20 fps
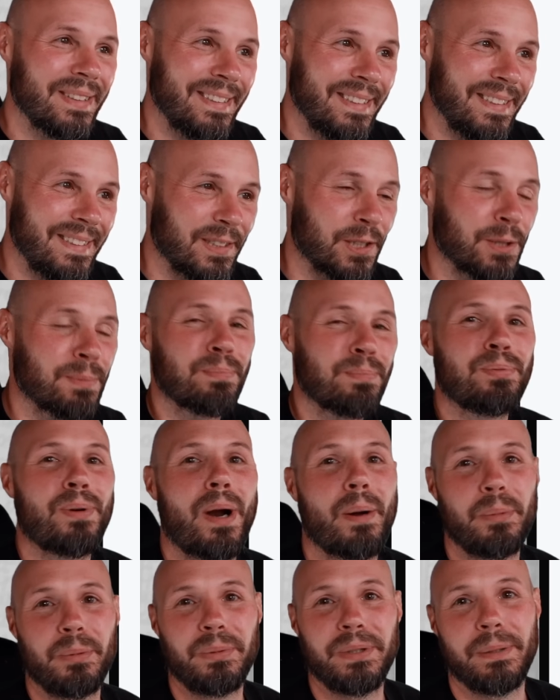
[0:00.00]
there's
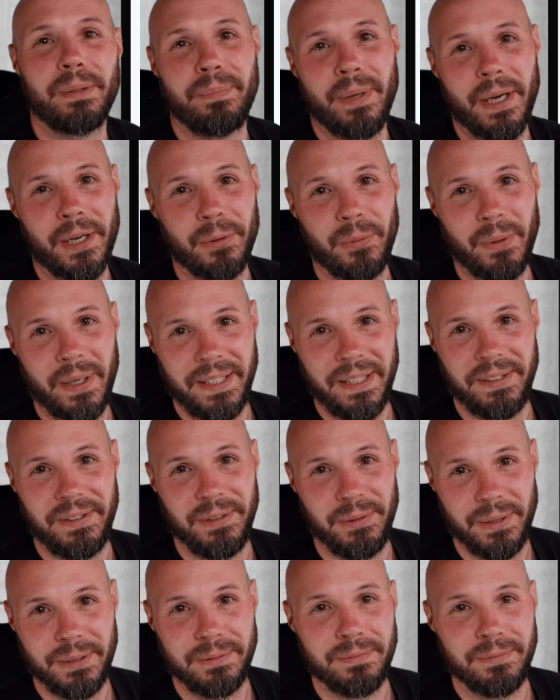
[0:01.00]
probably a better way to do it.